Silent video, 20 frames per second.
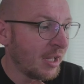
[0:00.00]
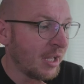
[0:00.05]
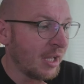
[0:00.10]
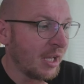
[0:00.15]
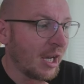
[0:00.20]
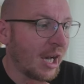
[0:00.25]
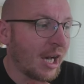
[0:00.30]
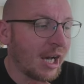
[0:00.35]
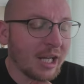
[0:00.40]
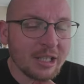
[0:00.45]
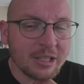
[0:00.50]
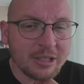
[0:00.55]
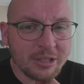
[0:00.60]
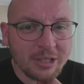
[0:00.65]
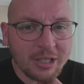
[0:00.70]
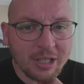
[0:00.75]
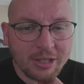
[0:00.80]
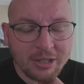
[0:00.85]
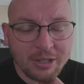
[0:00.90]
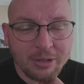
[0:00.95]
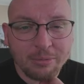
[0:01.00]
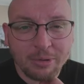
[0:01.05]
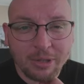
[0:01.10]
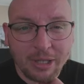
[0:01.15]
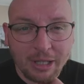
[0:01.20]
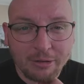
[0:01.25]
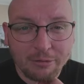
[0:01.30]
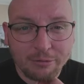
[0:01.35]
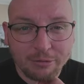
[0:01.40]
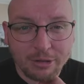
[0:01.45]
Haaland, I think with
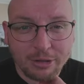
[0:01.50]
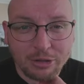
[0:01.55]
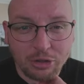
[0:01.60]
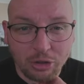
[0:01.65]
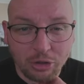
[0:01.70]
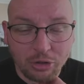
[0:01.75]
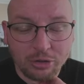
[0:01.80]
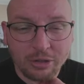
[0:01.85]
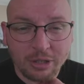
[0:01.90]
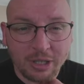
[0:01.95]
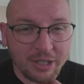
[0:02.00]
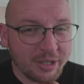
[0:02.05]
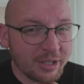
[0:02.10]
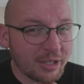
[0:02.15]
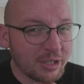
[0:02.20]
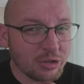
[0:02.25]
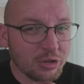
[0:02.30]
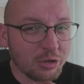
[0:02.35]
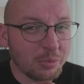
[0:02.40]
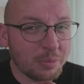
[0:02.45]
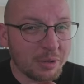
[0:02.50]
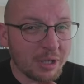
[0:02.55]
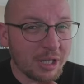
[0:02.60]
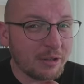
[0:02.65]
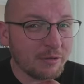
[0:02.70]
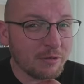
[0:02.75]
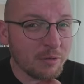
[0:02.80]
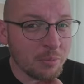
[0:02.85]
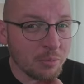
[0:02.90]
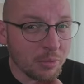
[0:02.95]
Alvarez gone, I think he's going to play
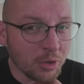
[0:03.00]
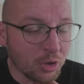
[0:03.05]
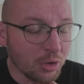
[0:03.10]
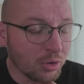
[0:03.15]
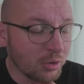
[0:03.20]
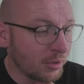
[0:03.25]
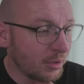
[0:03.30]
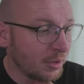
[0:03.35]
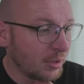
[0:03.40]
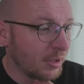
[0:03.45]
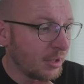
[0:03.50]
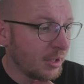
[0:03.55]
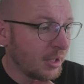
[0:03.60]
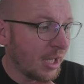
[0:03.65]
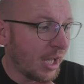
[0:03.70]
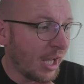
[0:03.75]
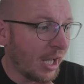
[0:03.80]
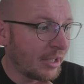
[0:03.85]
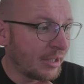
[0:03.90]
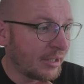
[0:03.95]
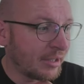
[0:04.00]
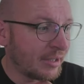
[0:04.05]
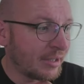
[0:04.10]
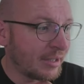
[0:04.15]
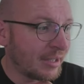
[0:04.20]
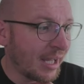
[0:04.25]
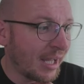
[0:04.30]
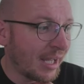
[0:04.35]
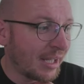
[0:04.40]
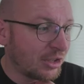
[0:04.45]
even more.
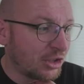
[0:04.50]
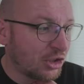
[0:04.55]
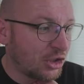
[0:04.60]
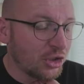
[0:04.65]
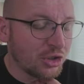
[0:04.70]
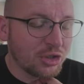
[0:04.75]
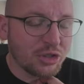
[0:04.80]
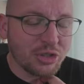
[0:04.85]
And I just